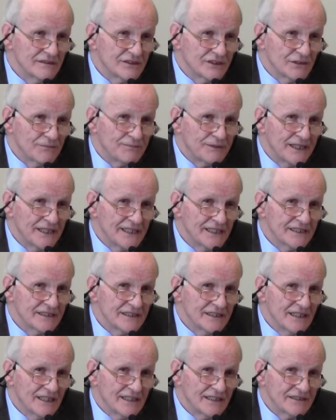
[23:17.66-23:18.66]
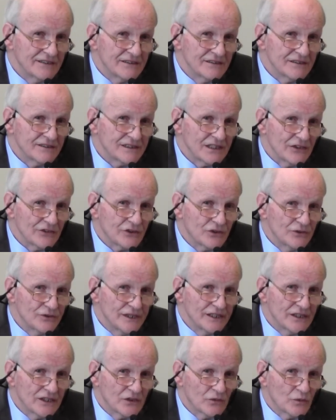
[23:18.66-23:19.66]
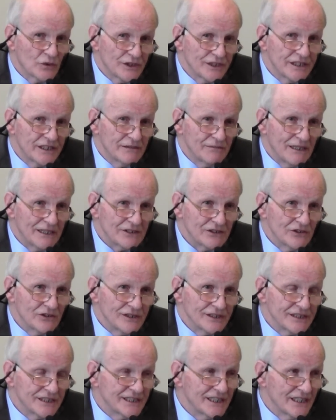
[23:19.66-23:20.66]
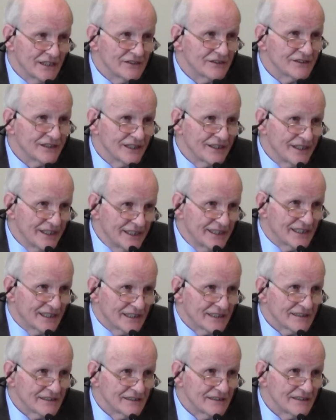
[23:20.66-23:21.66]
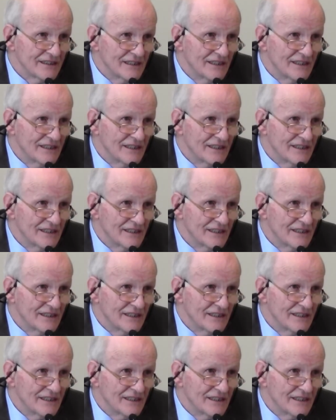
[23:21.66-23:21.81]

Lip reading: Japan and South Korea are worried about going down than they are.